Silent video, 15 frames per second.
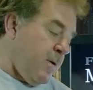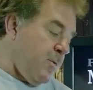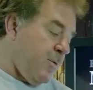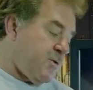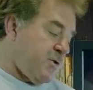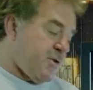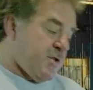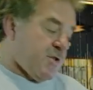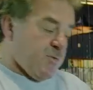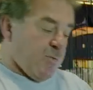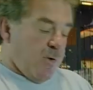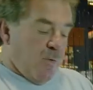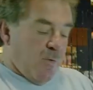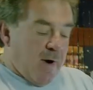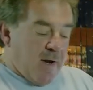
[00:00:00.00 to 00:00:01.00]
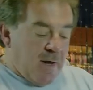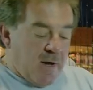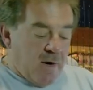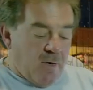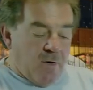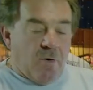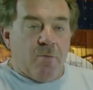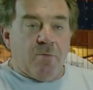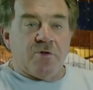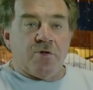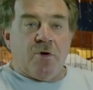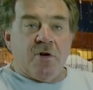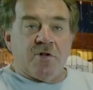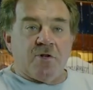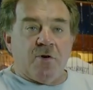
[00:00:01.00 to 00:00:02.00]
which is this reel right here, which
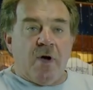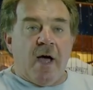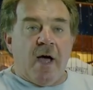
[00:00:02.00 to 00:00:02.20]
also